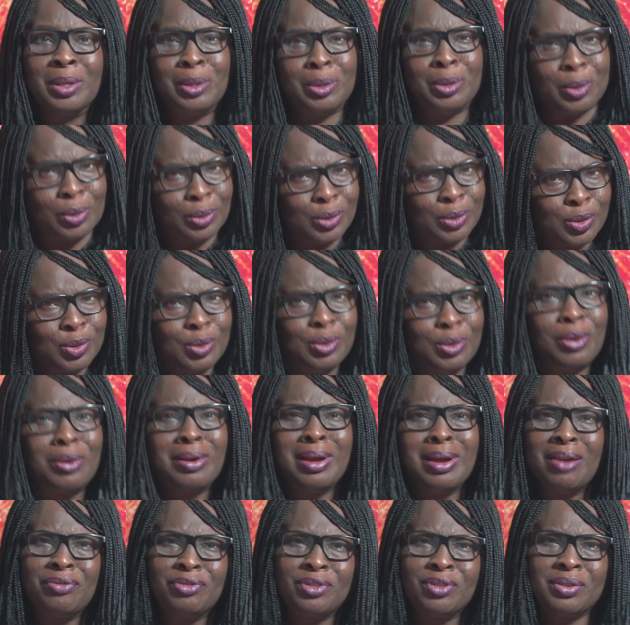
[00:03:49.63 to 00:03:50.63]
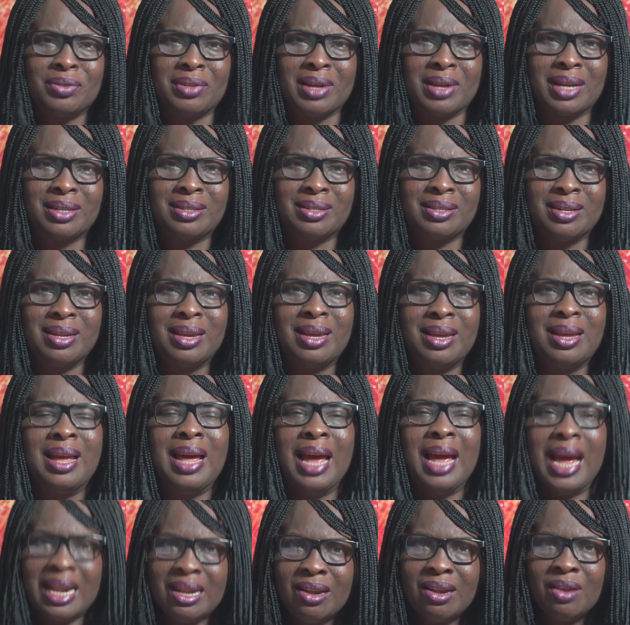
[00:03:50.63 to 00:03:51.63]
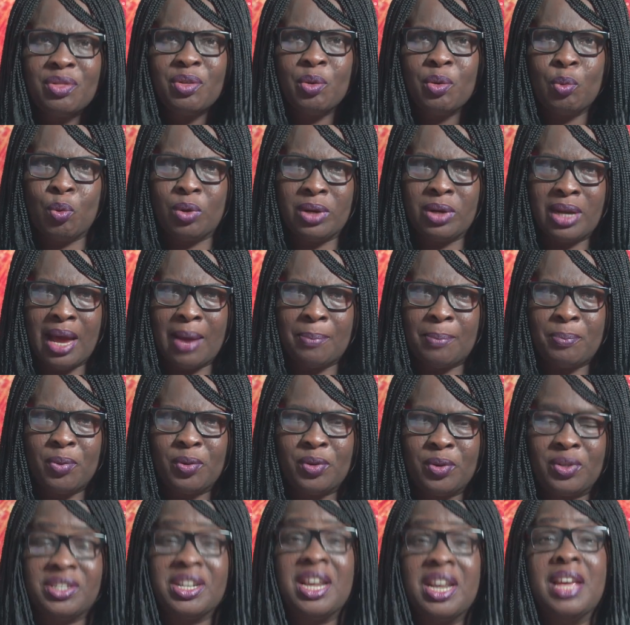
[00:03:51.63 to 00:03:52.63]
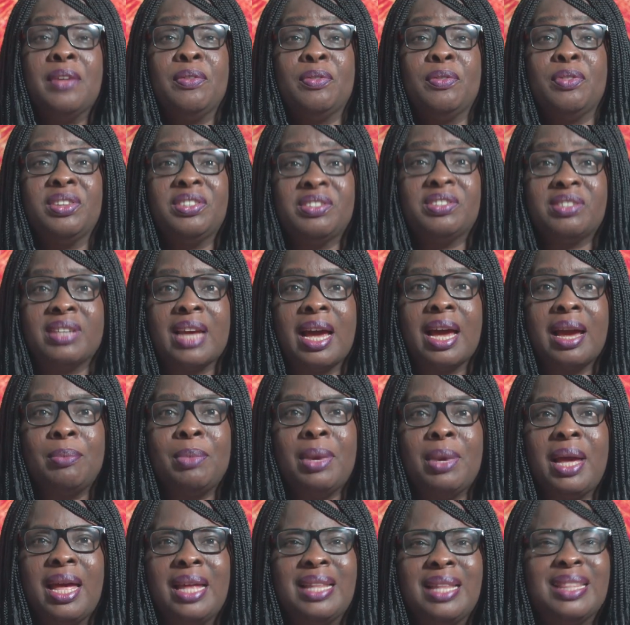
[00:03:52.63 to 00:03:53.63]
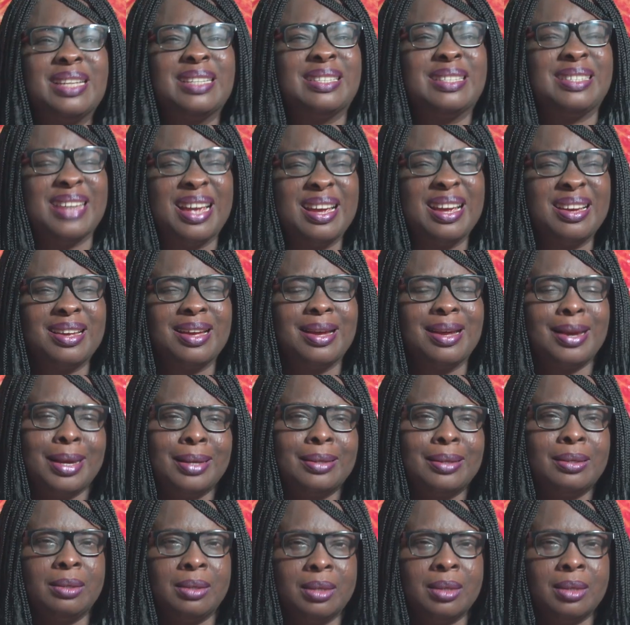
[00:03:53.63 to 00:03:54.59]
Not too long after that, another one happened. This time, the tanker had